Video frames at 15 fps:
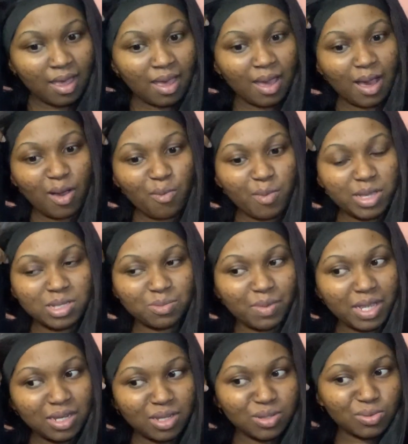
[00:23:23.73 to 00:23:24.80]
How much
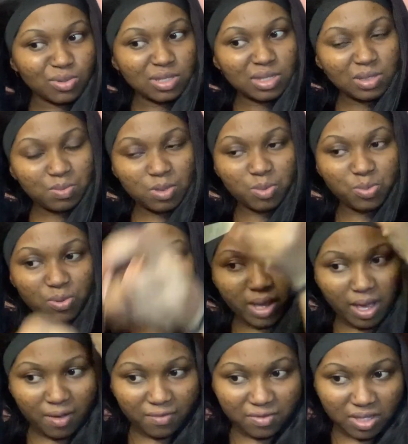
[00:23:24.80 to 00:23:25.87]
money do these people
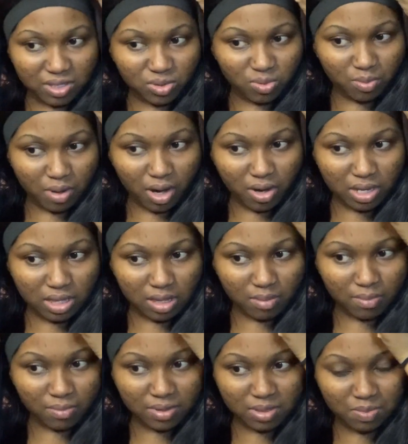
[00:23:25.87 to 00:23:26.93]
have that you marry
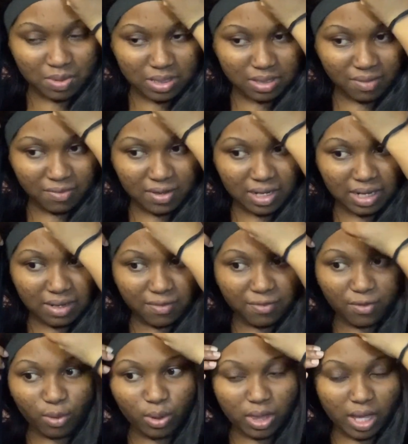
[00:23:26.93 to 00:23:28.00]
them specifically
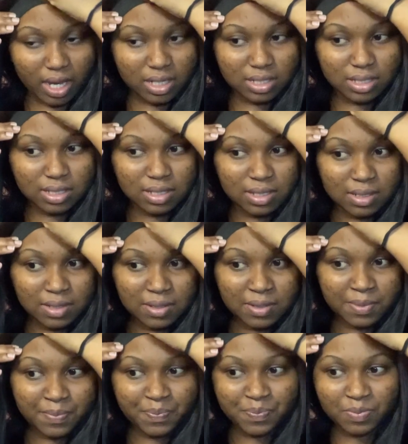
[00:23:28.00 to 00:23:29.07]
for that?
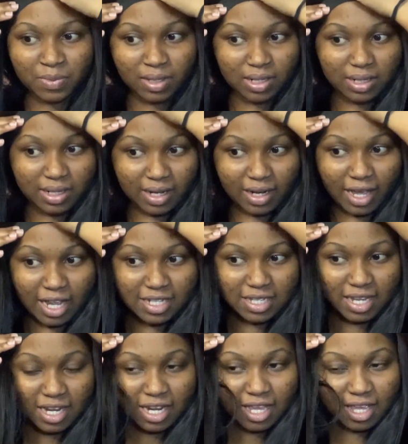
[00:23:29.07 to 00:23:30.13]
Letting a
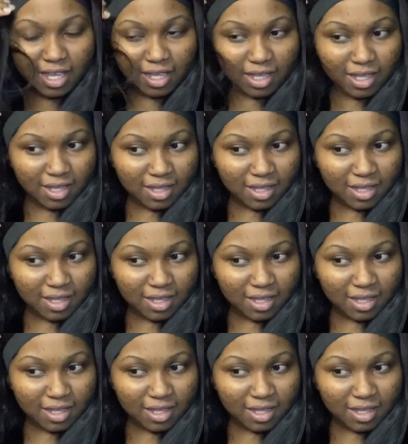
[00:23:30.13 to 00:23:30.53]
telling